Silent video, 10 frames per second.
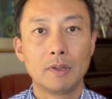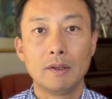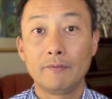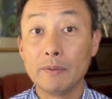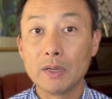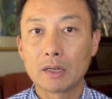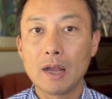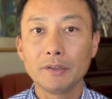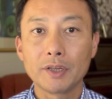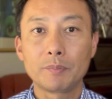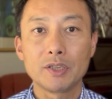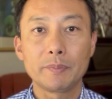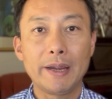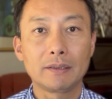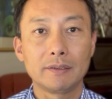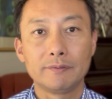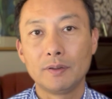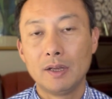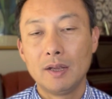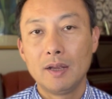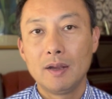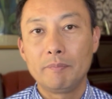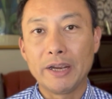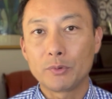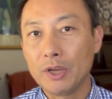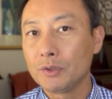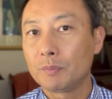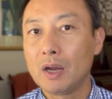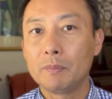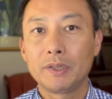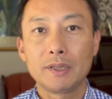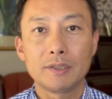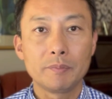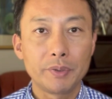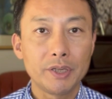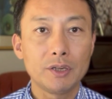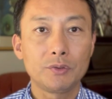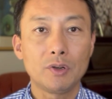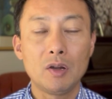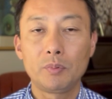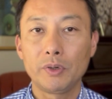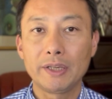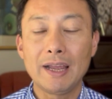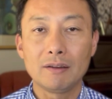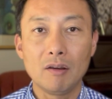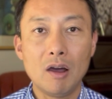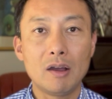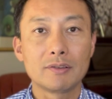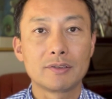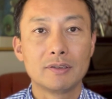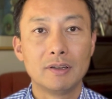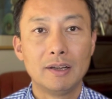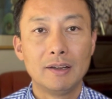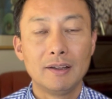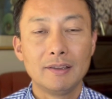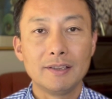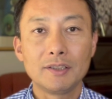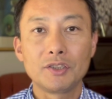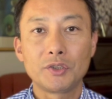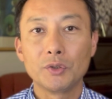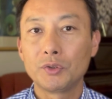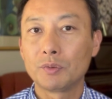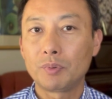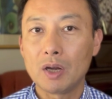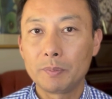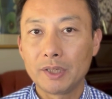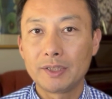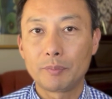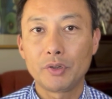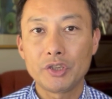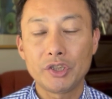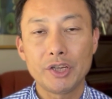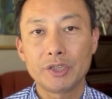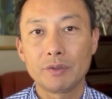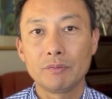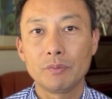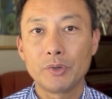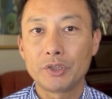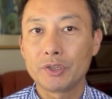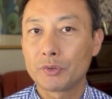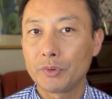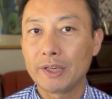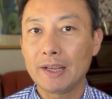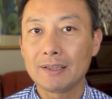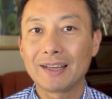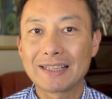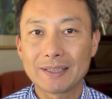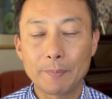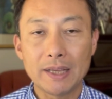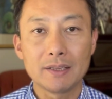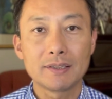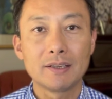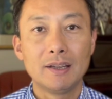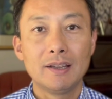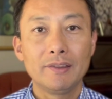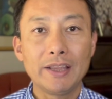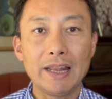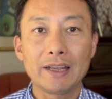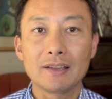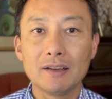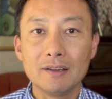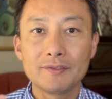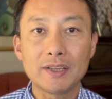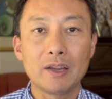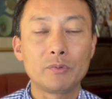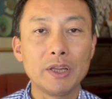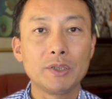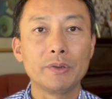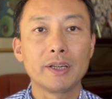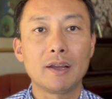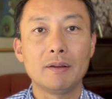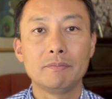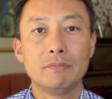From an accounting perspective, my rental properties appear to operate at a loss. This is due to property depreciation, which is treated as an expense that I can offset rental income,